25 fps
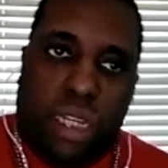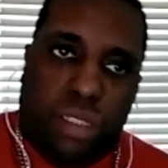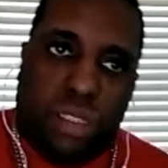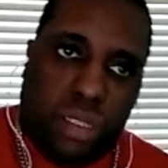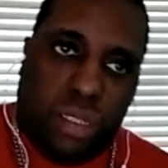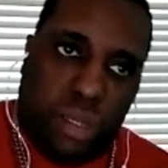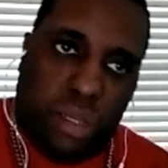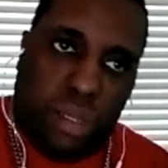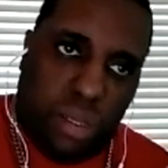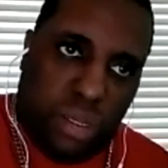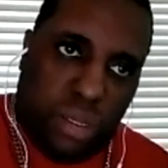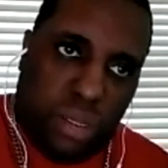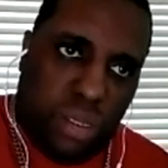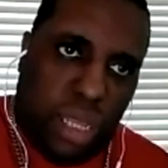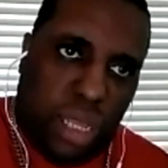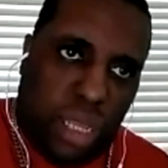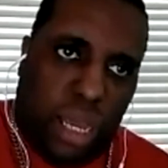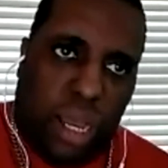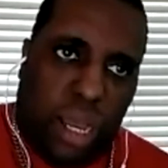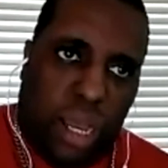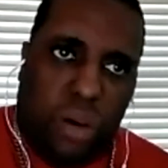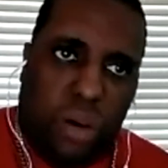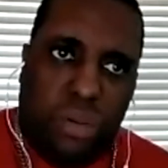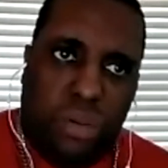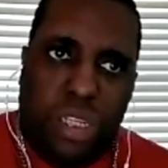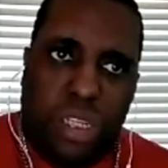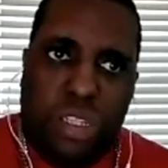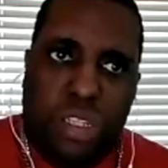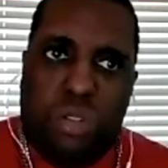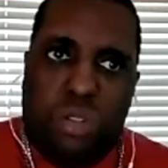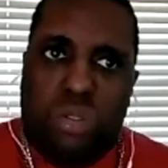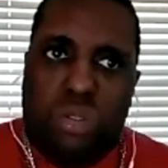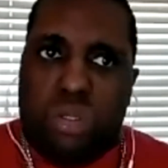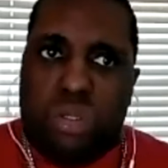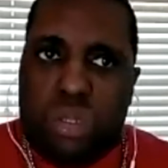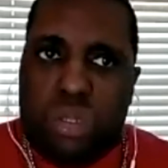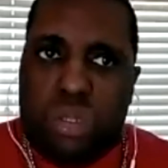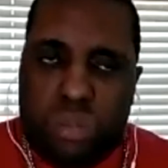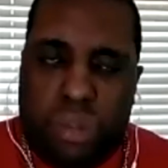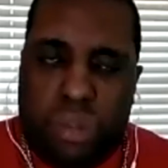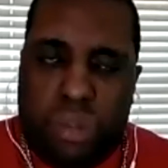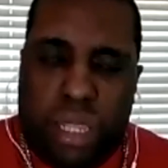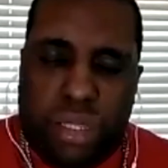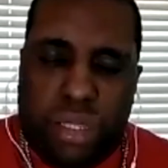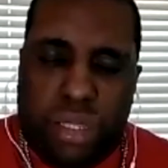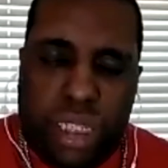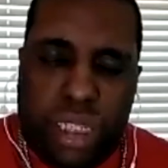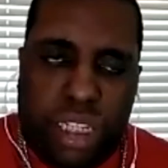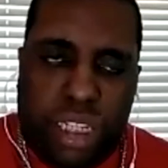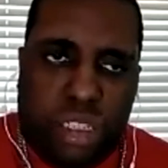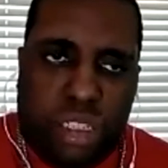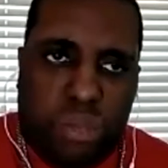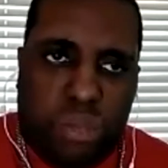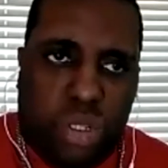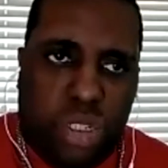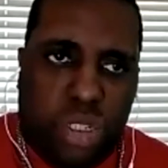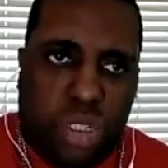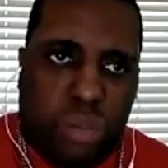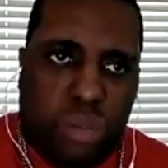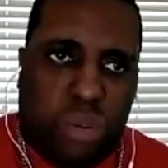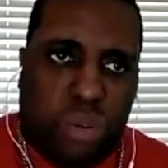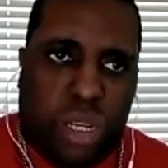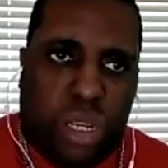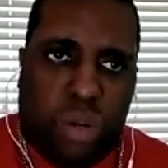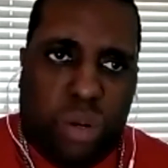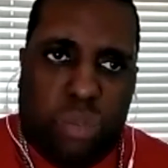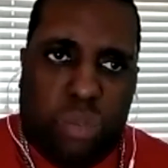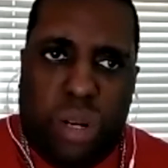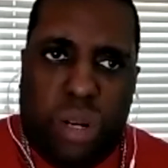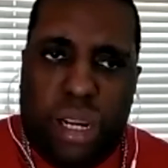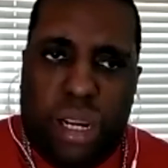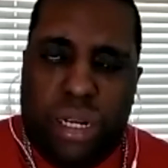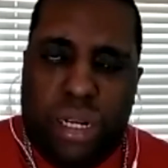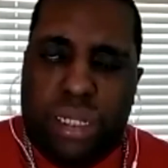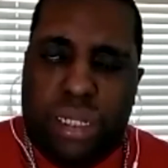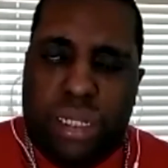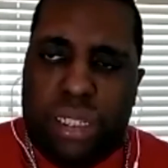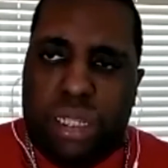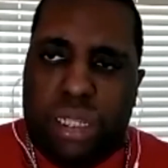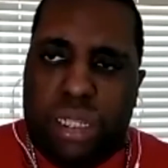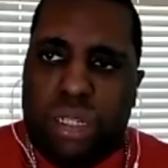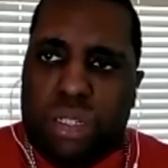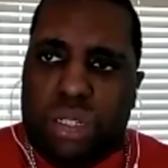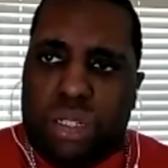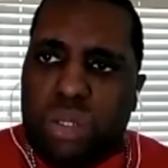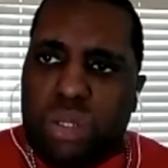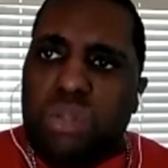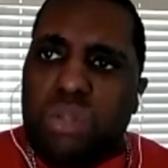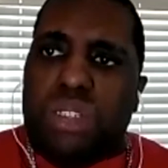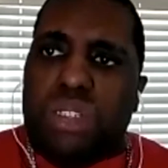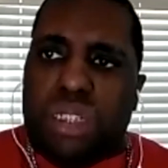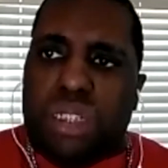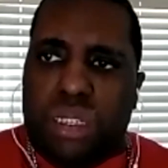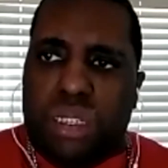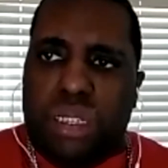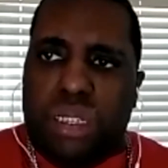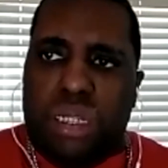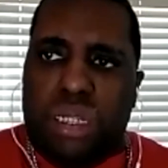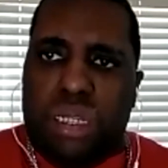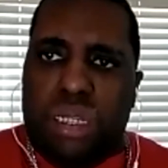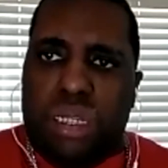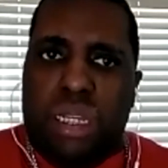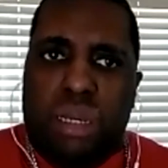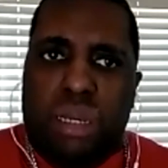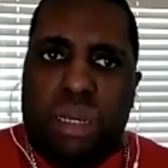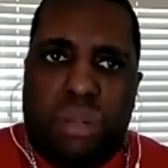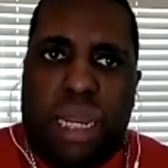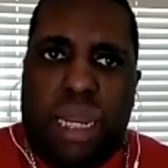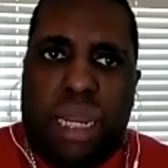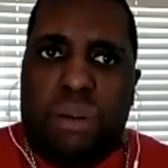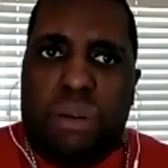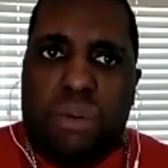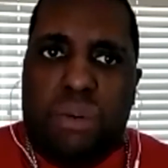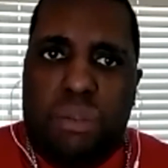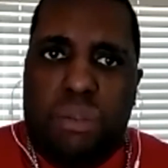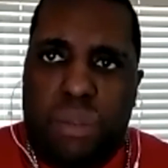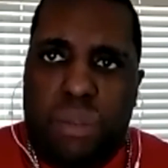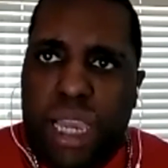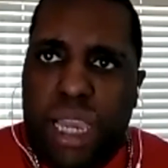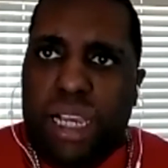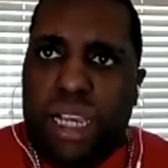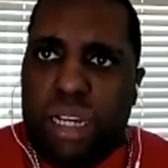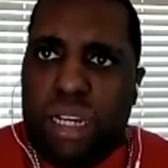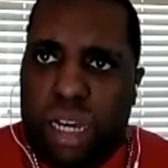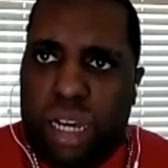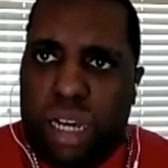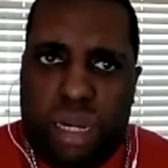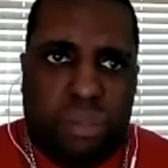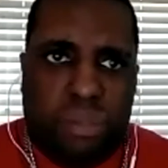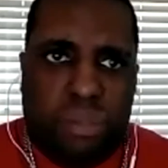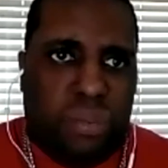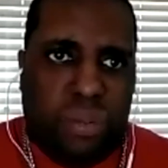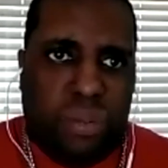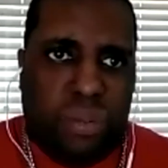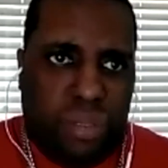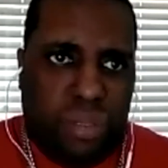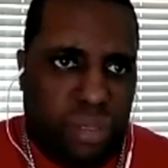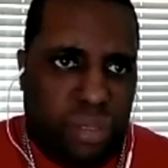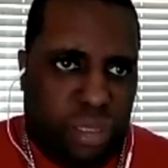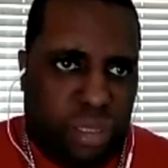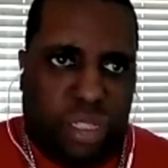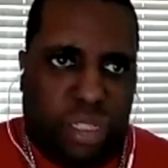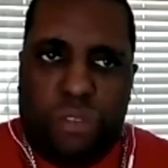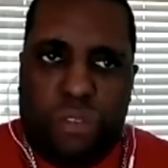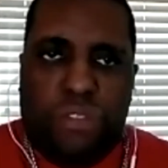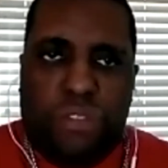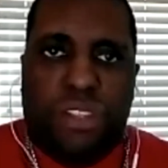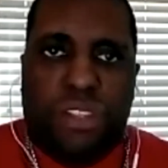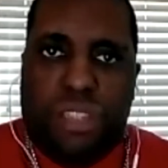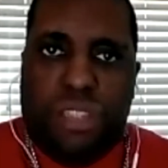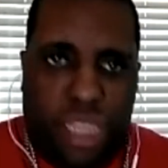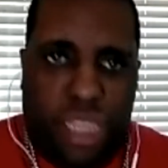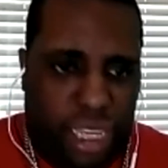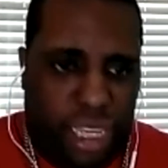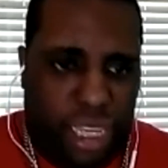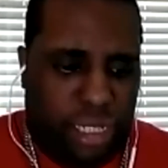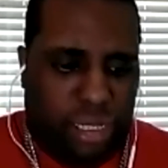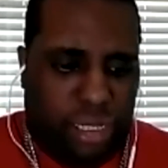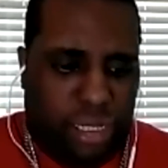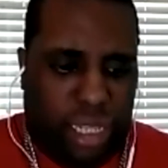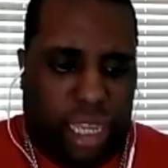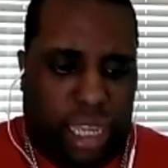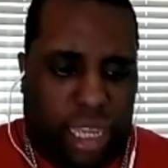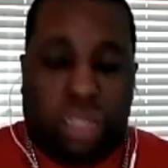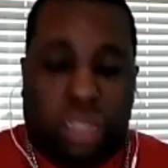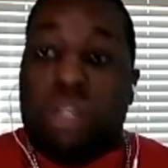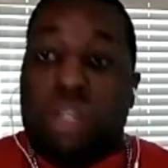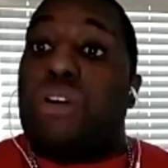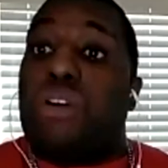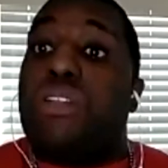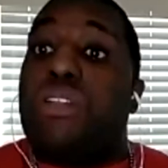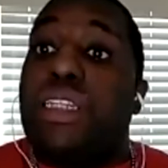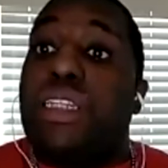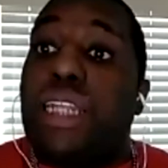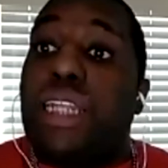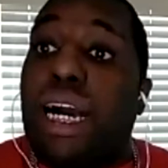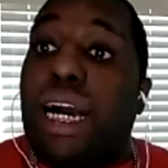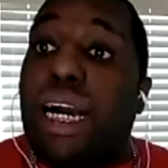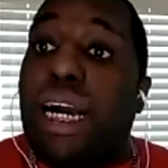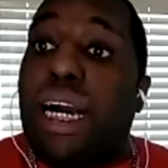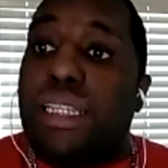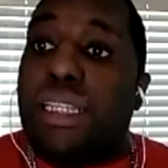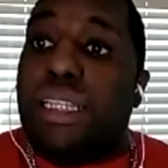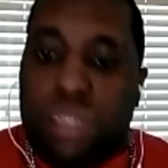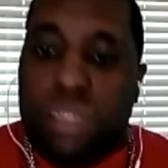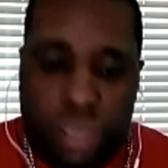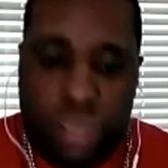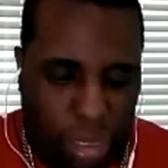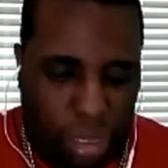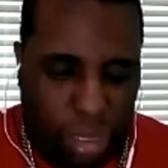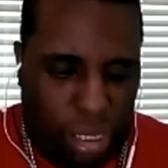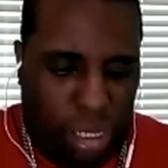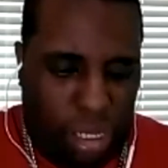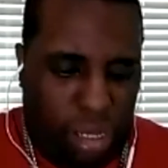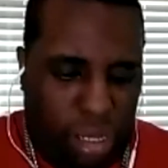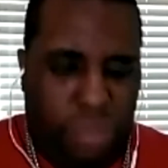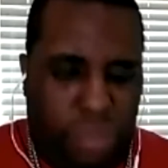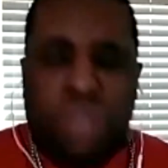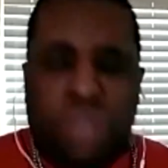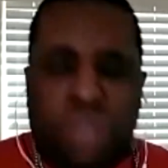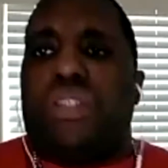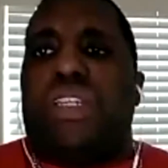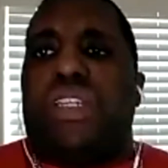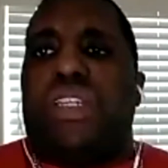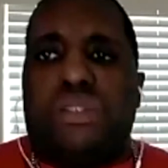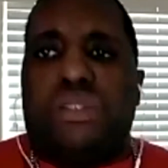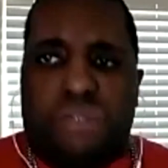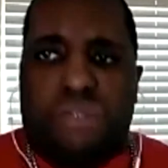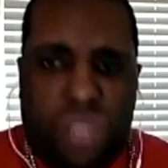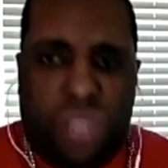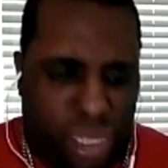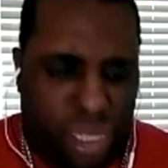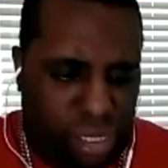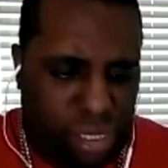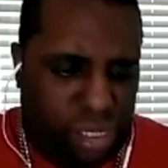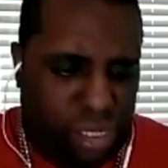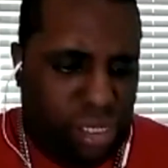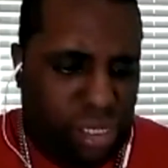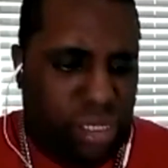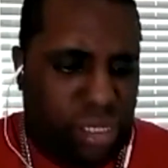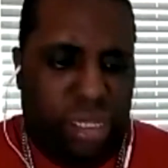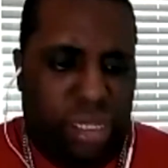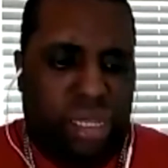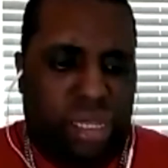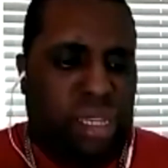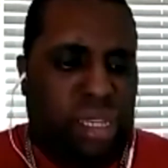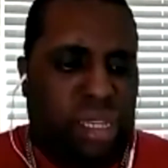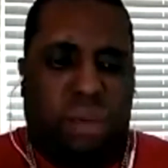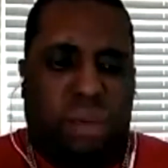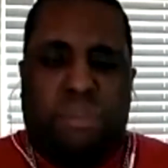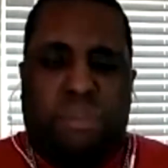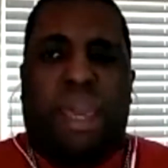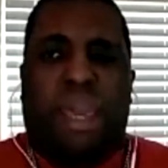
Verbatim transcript: not to I only use my testimony to bring awareness and inclusion, but I will make up different things like clothing lines, music events,